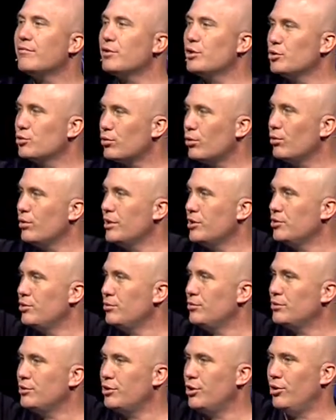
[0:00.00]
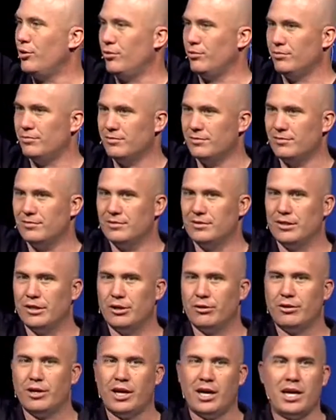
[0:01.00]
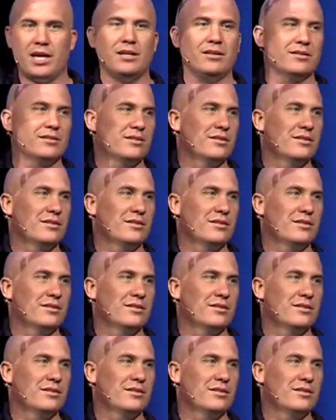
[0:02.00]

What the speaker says: control issues too, okay?